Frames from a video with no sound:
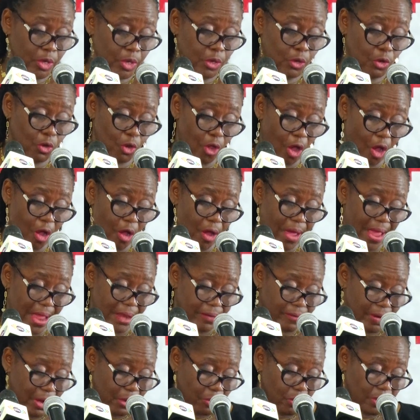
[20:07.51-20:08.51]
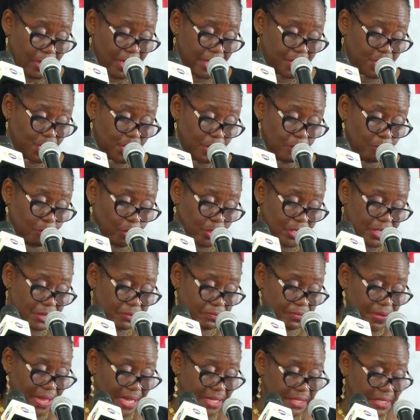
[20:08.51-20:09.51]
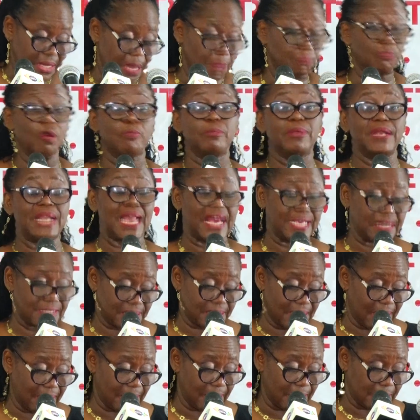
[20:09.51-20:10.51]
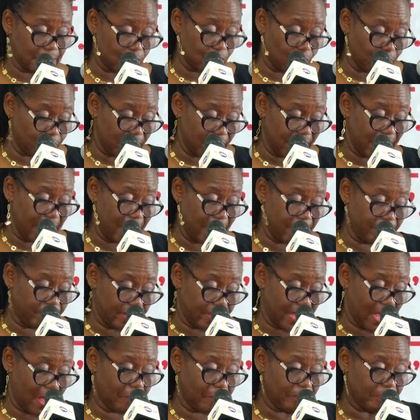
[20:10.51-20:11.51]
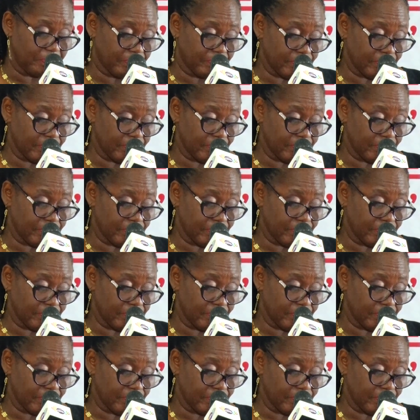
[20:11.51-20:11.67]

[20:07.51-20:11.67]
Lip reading: Law and regulation motivate and mobilize standards of behavior